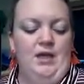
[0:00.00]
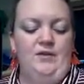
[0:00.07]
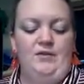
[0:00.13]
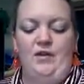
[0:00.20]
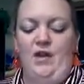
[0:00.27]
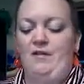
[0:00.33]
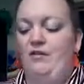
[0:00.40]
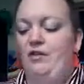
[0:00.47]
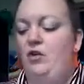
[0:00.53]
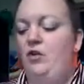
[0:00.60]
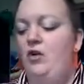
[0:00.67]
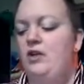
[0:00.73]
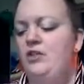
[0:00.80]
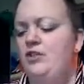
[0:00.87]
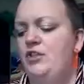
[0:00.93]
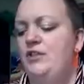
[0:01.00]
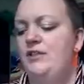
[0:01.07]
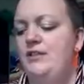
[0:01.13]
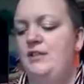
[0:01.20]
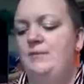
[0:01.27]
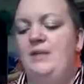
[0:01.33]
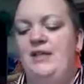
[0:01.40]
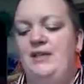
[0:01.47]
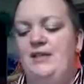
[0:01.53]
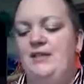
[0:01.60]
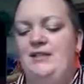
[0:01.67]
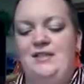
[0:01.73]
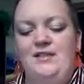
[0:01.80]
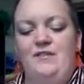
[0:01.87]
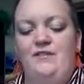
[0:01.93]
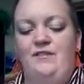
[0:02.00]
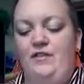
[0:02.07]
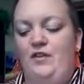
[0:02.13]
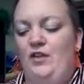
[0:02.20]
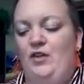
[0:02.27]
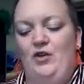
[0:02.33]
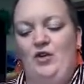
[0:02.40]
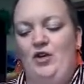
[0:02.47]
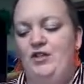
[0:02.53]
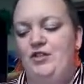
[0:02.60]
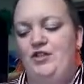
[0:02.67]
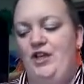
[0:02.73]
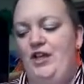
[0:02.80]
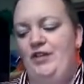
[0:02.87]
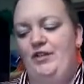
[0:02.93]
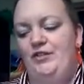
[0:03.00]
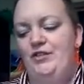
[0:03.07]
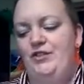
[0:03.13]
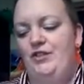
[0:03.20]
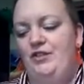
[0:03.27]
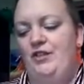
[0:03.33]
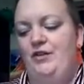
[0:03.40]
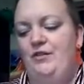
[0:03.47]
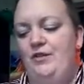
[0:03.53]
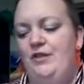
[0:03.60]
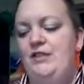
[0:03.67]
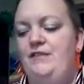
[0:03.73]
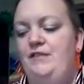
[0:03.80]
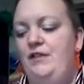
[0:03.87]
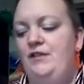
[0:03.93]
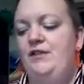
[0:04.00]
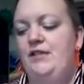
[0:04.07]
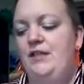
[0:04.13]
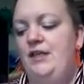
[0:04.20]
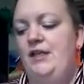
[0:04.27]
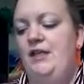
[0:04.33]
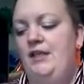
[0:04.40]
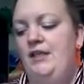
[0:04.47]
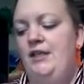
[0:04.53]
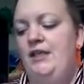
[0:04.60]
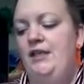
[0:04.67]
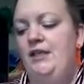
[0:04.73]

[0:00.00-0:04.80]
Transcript: if you have a crush on somebody. This doesn't feel like crush energy, though. This feels like,